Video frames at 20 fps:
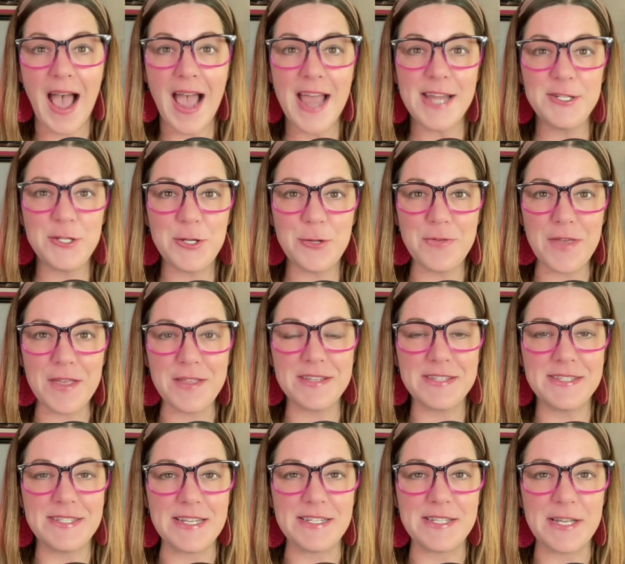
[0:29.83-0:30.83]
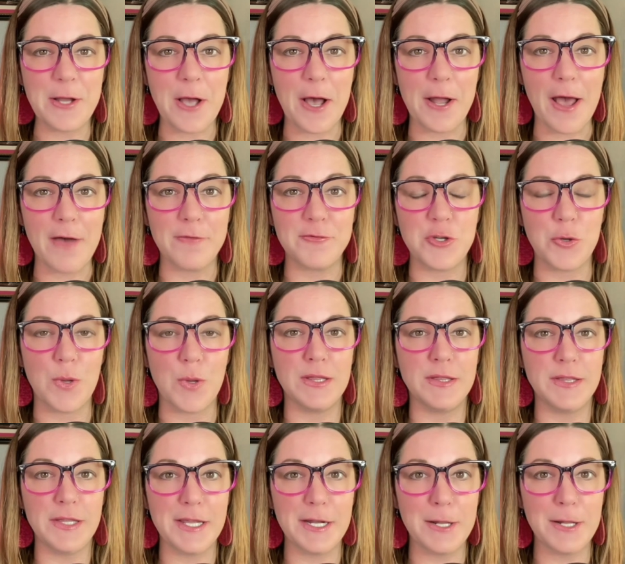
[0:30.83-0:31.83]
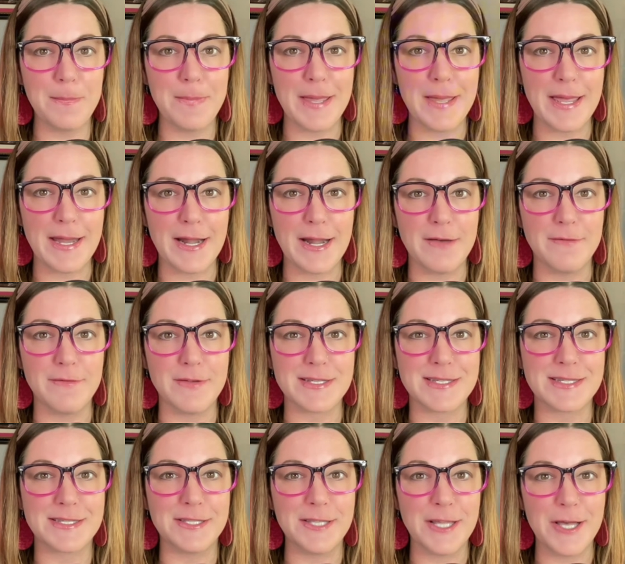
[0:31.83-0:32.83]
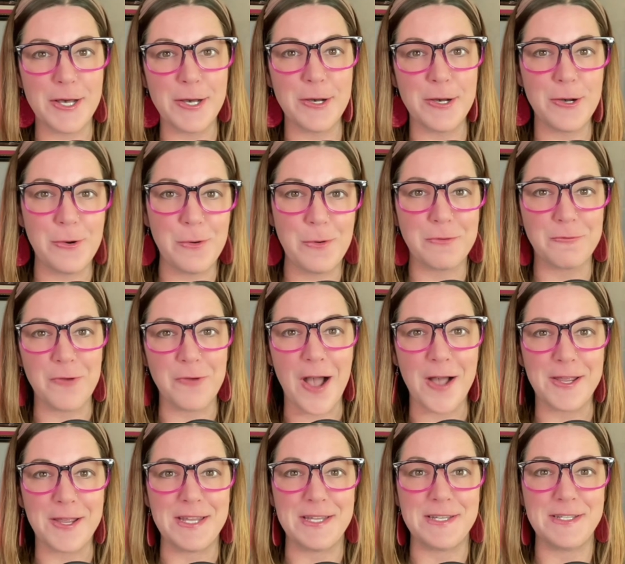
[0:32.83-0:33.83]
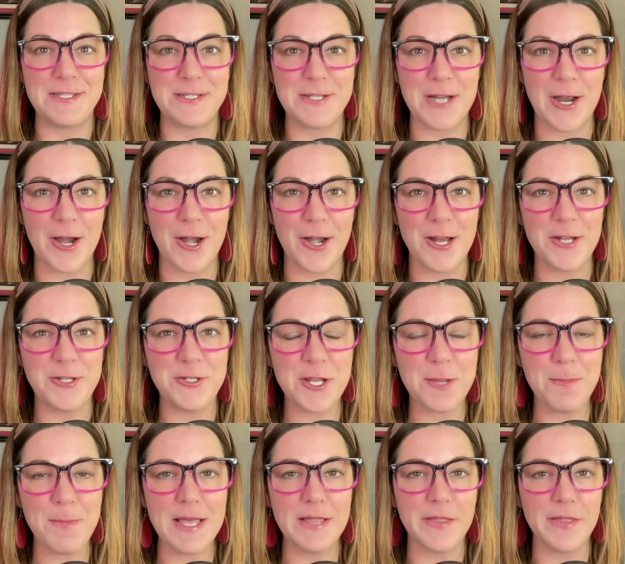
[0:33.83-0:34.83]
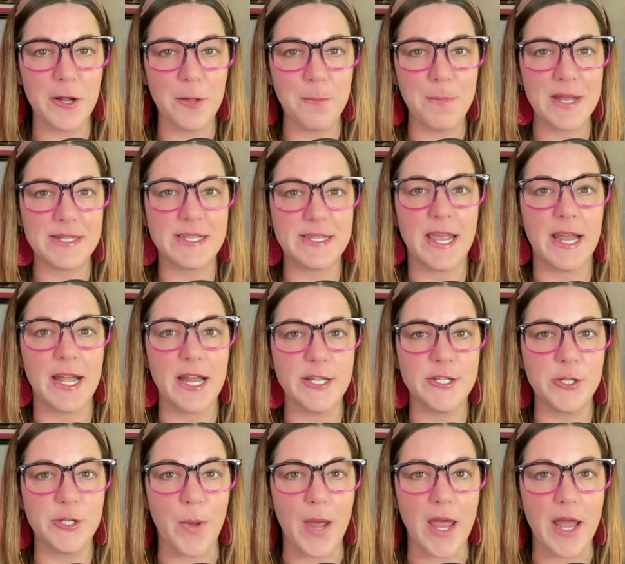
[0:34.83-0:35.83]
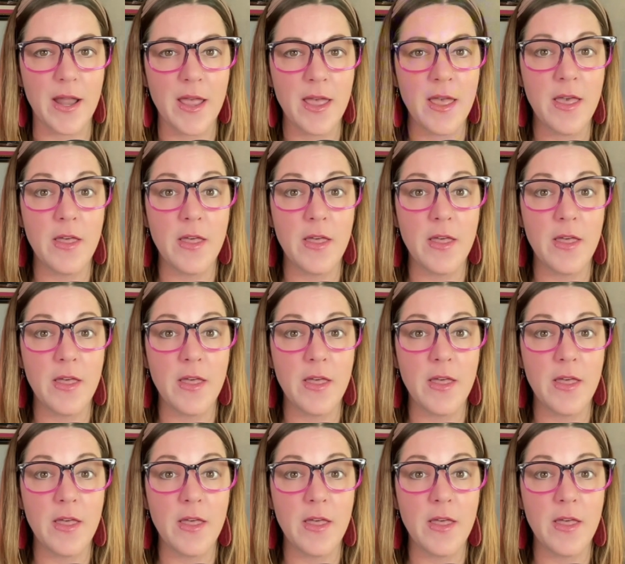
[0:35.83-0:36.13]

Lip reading: I do think the season got off to a little bit of a slow, rocky start. It took me a little bit to get into it.